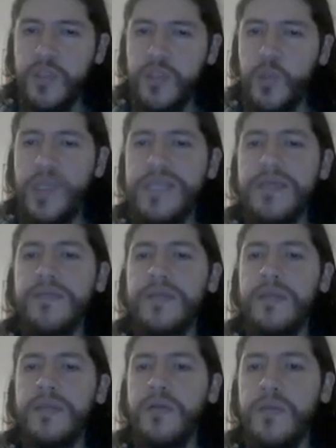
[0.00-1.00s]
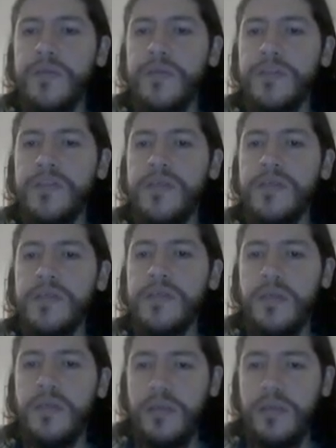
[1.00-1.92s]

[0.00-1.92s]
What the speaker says: 27 universities,